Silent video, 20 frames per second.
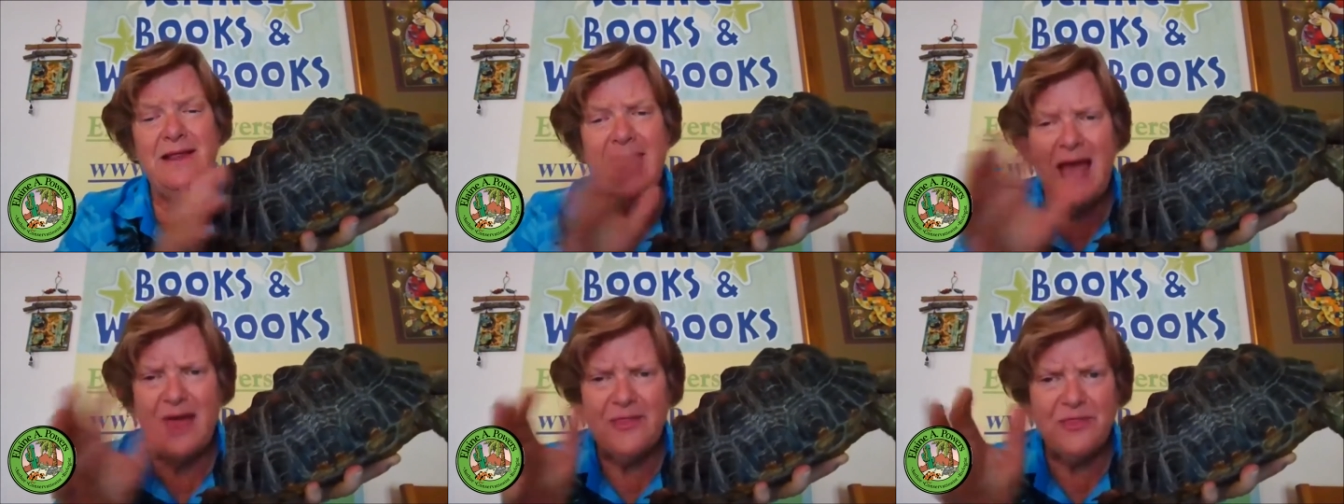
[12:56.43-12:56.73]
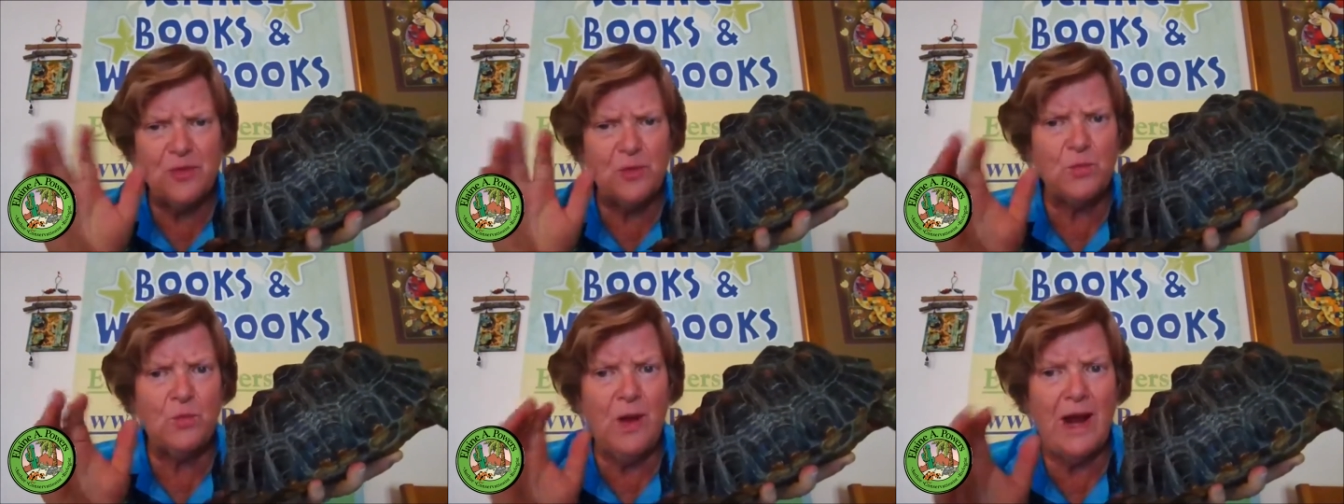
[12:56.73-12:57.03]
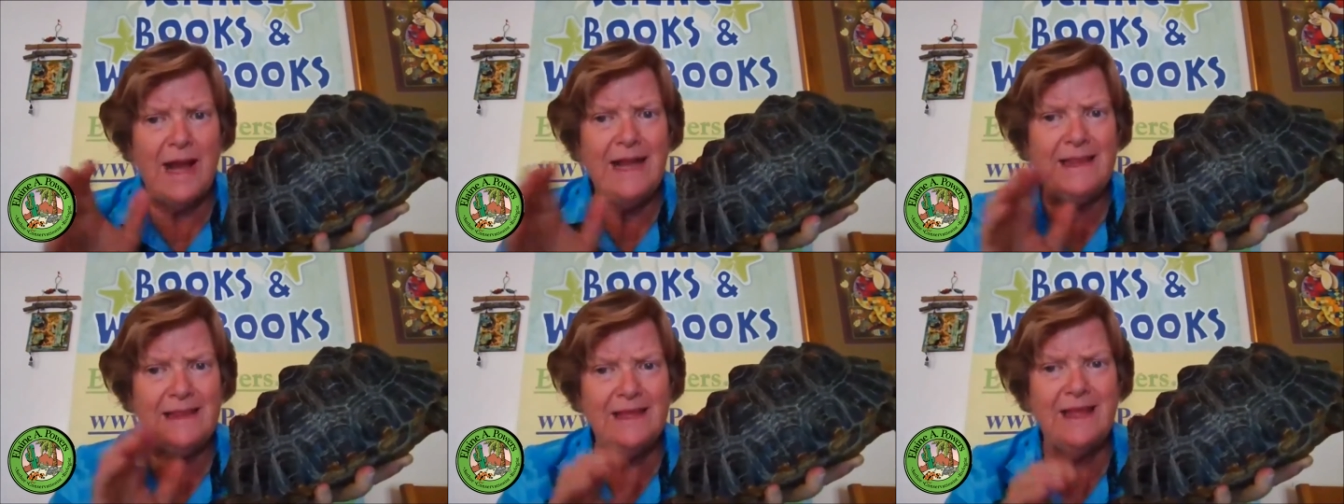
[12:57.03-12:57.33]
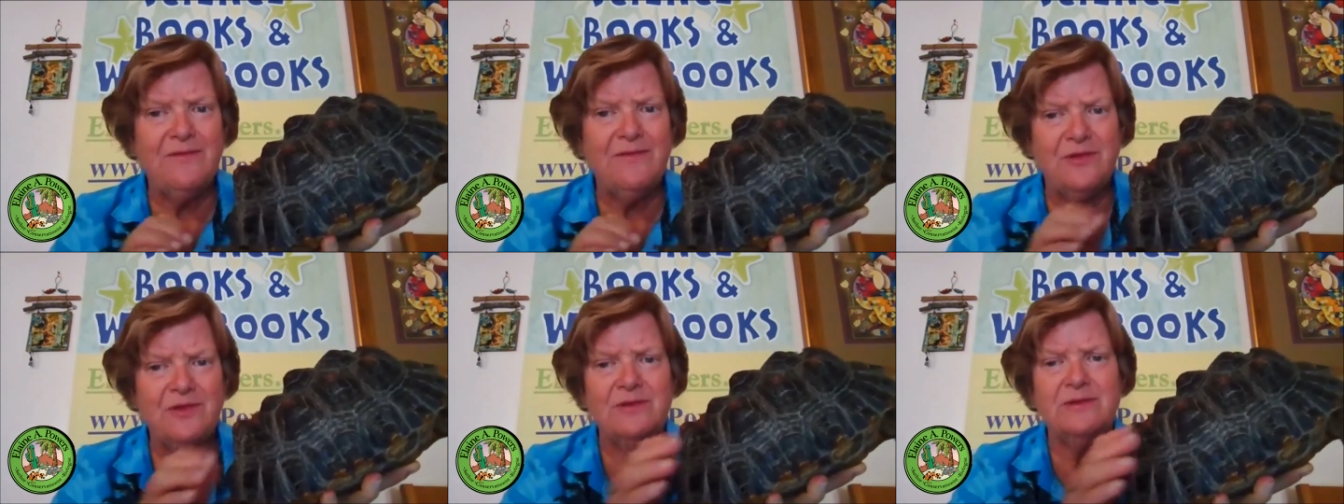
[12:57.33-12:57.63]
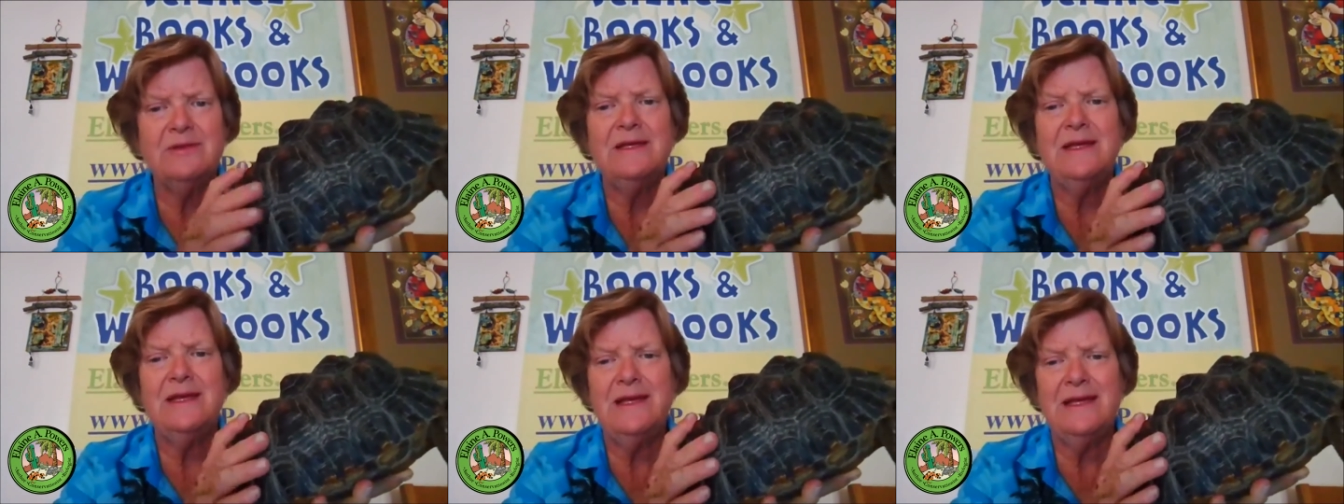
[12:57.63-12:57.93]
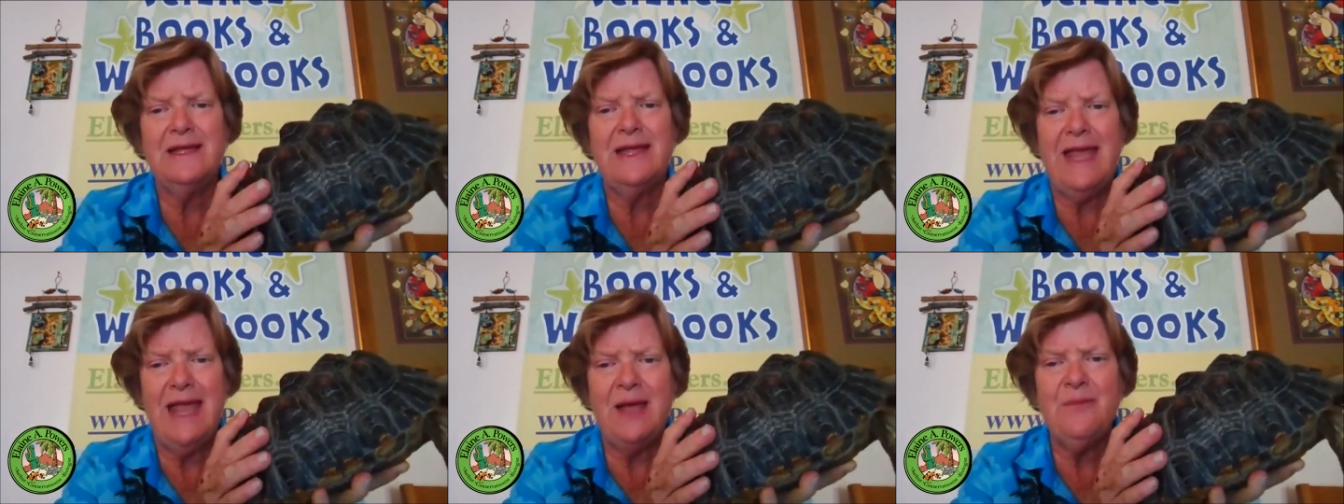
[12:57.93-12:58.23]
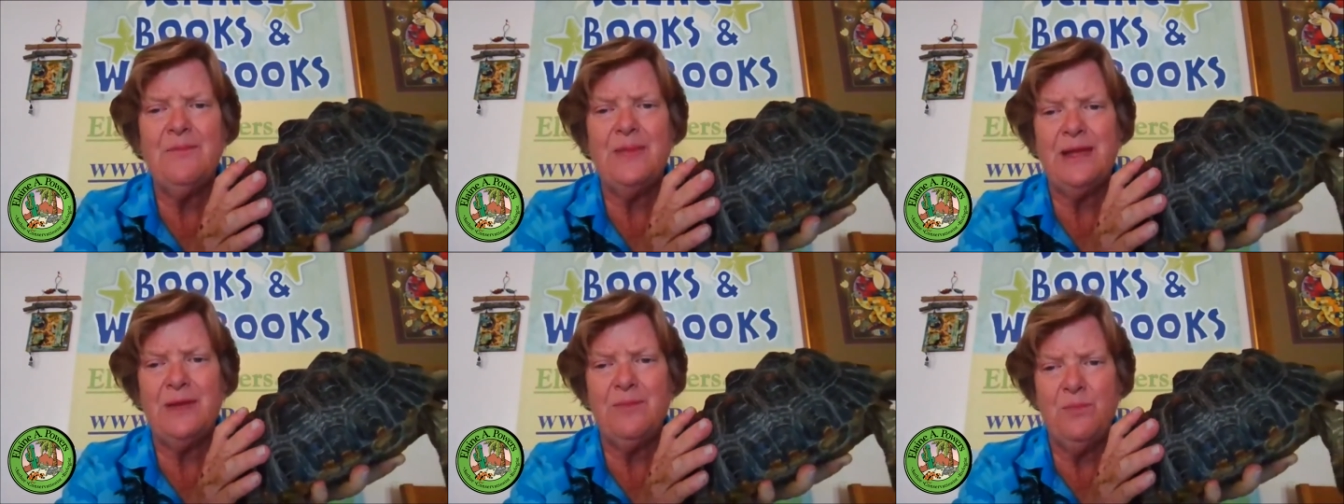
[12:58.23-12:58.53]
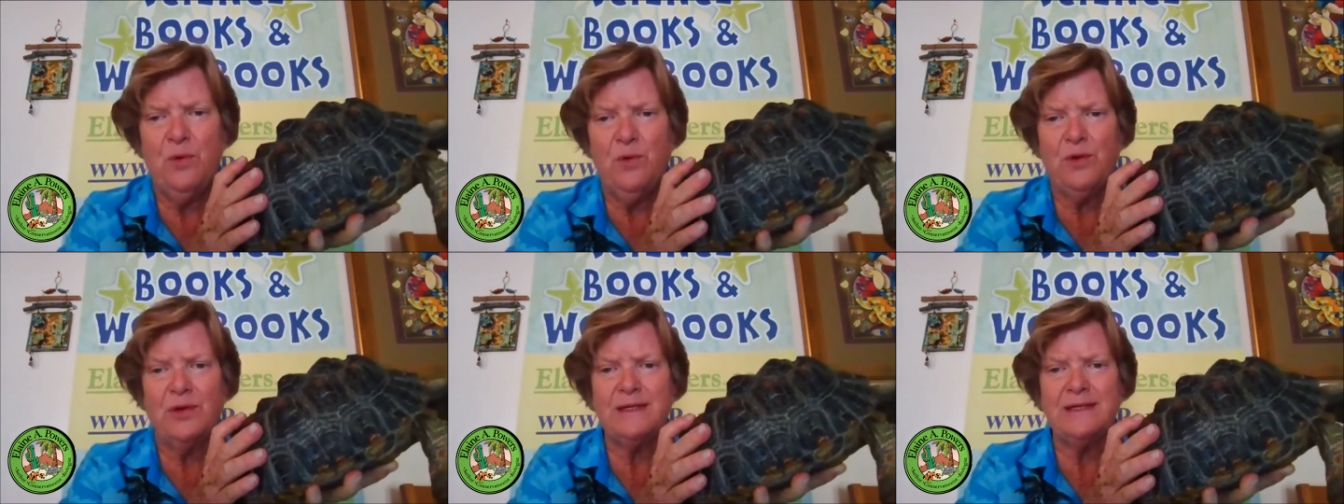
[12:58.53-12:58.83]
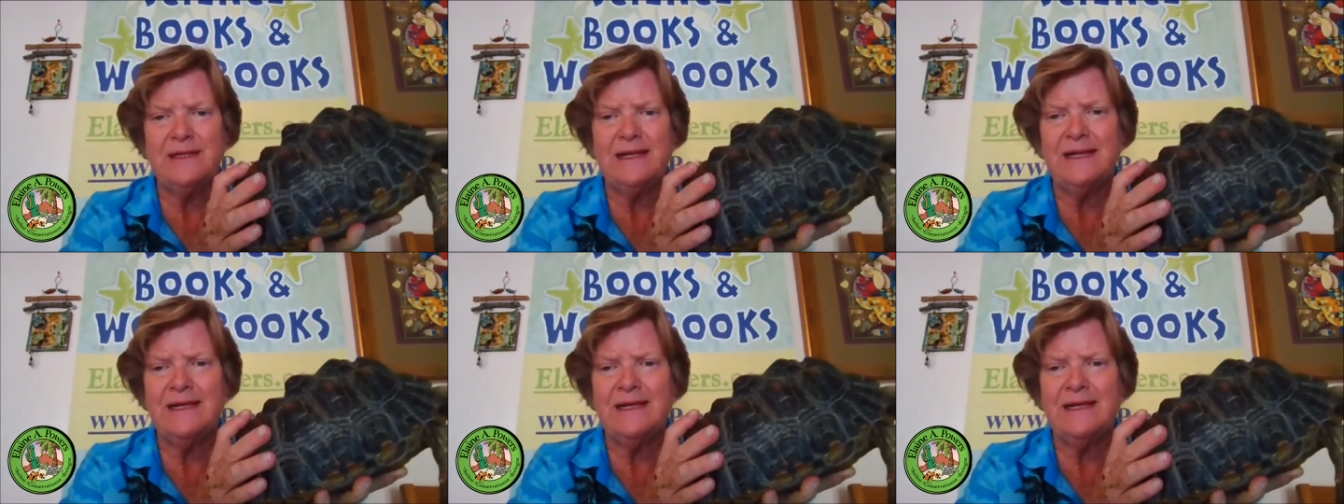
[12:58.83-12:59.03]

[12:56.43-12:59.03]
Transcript: at the right level can be important.